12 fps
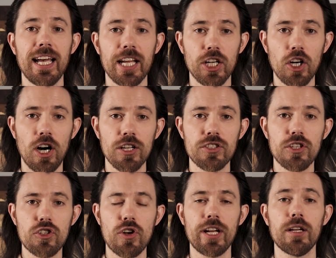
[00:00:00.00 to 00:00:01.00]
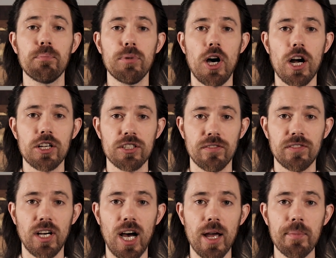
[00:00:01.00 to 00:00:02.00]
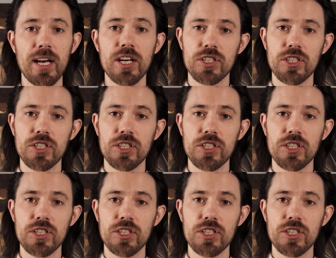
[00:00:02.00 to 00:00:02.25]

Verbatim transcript: in concentrated blocks of time,